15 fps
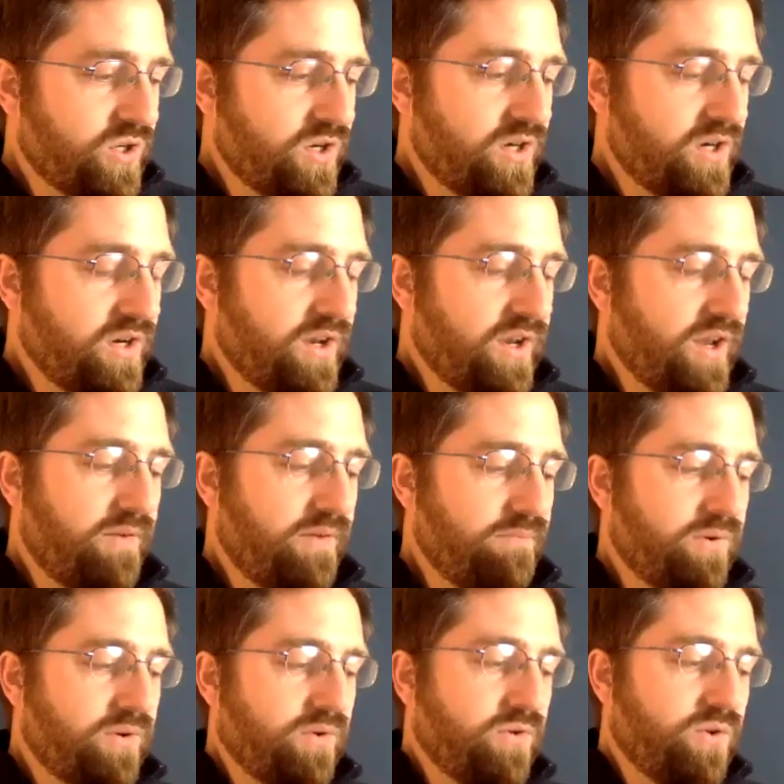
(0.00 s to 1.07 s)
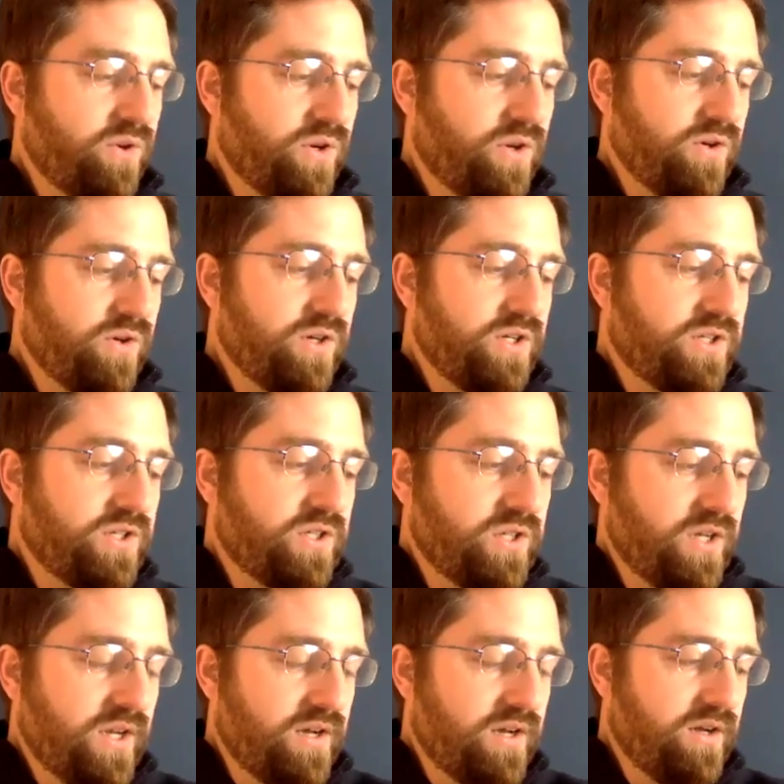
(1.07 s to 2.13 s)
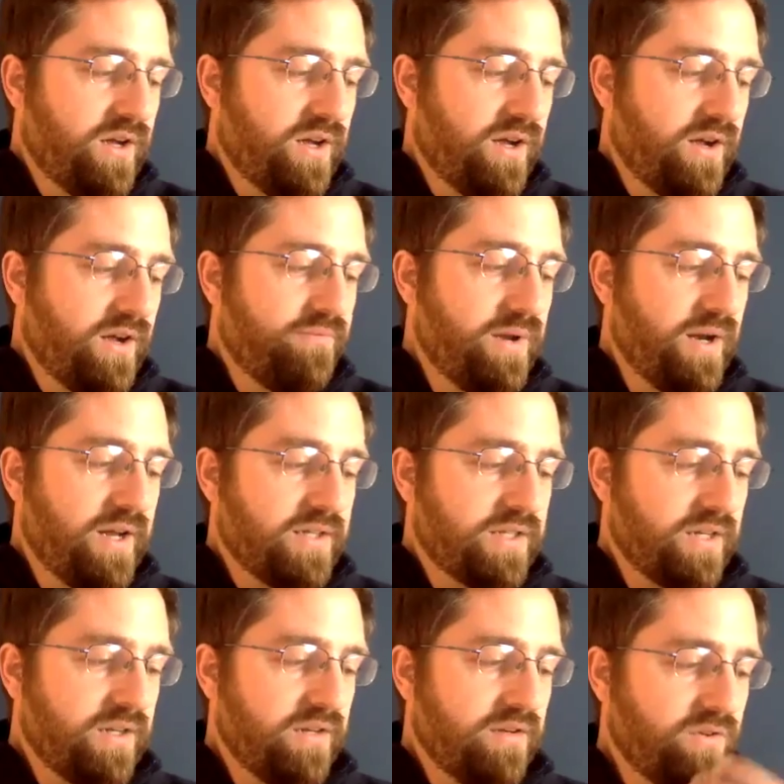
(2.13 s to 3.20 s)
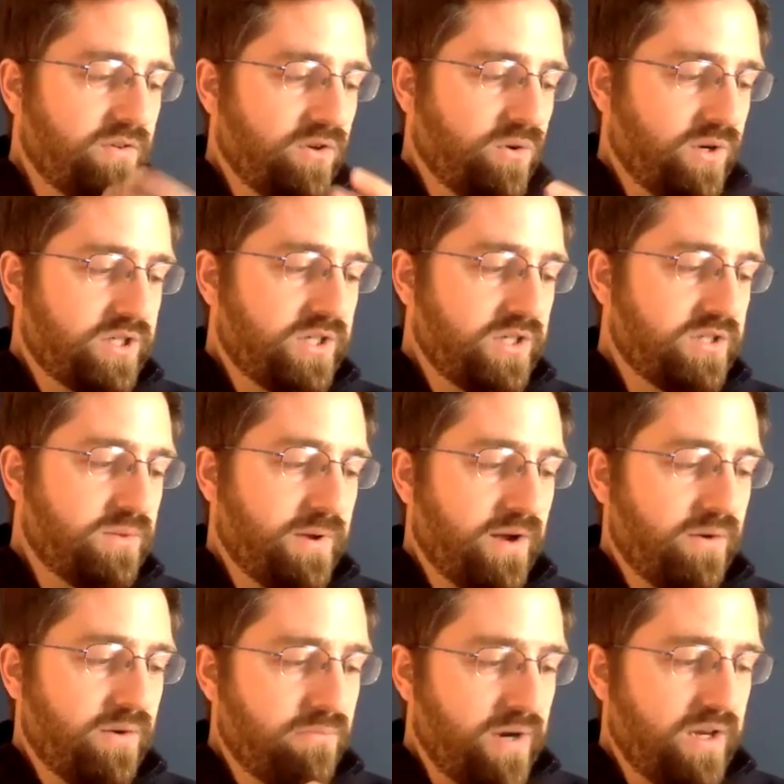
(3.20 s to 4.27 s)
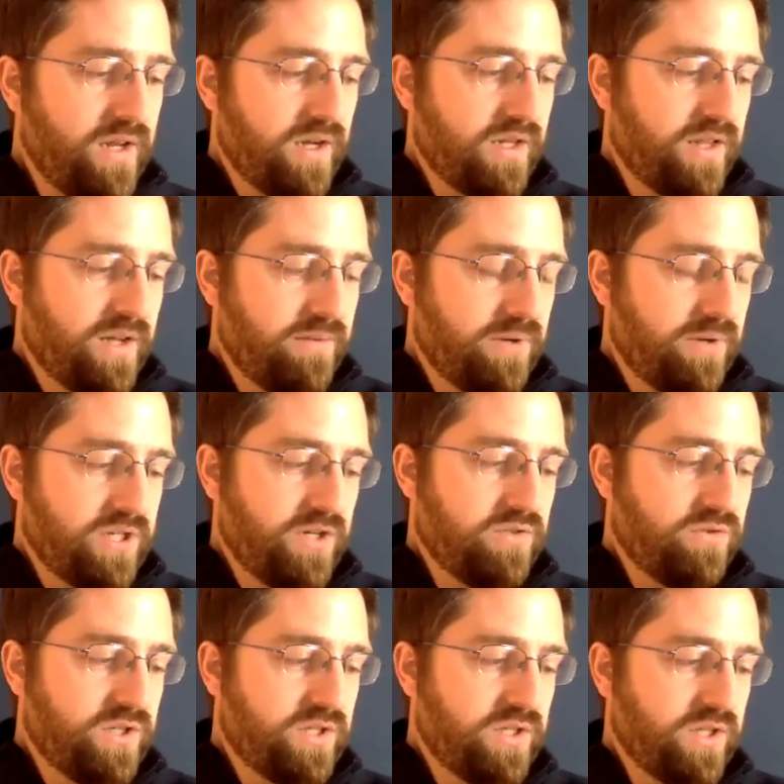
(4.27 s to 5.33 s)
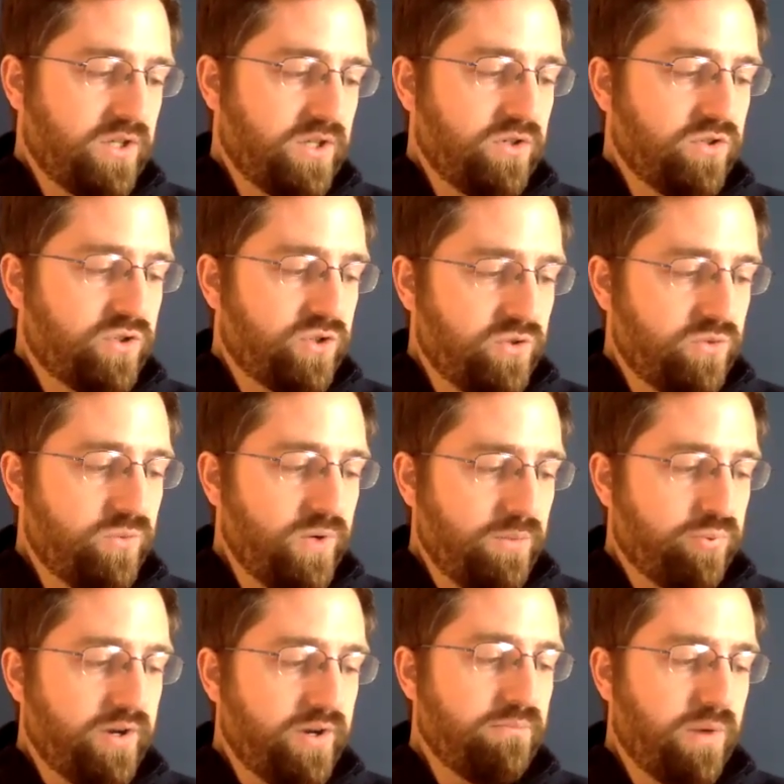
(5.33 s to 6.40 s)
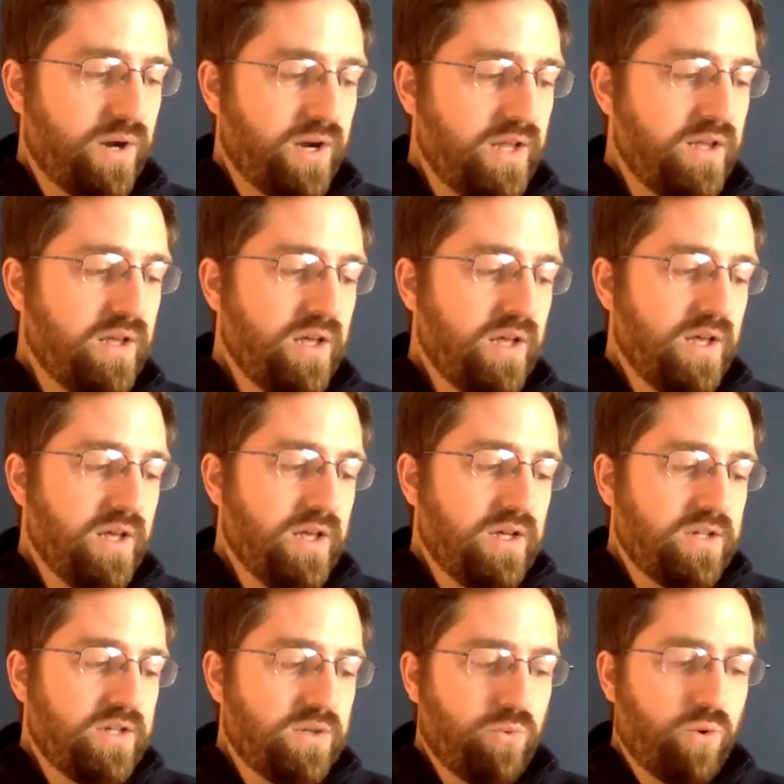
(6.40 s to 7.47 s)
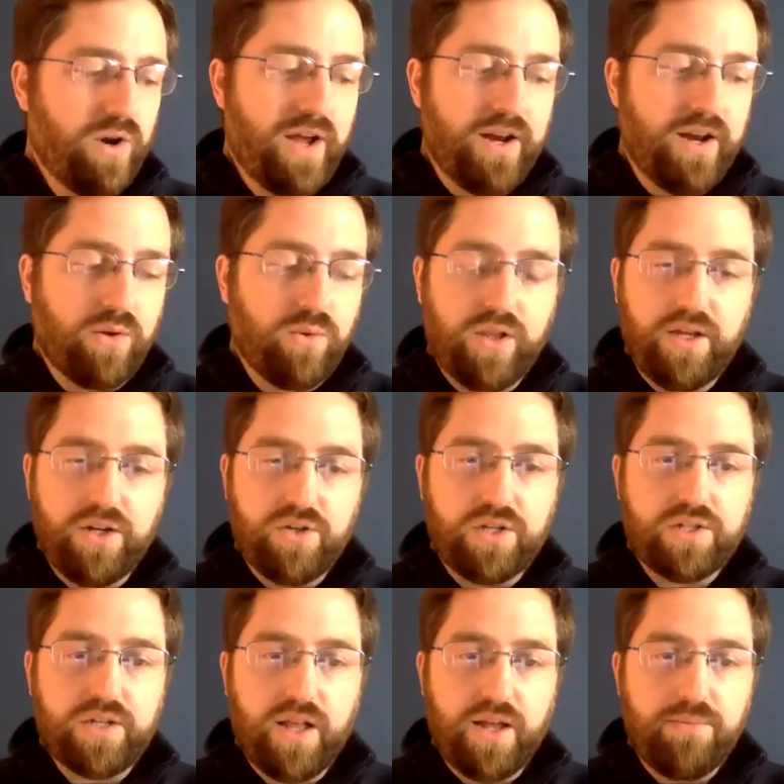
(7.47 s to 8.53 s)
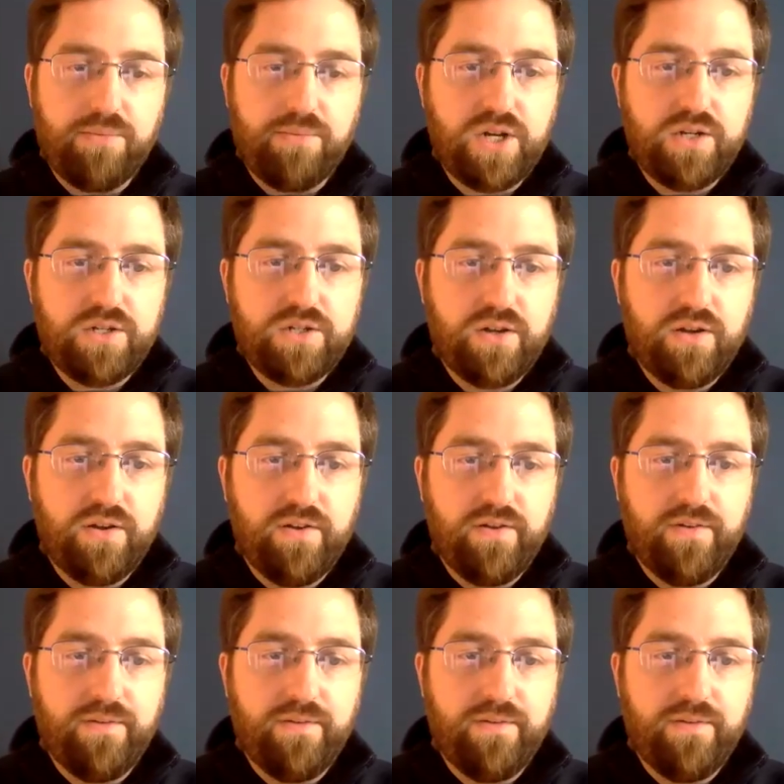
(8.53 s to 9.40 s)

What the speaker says: start, I'm curious, I've been asking questions about money and climate change recently. Should we print money to more adequately address climate change?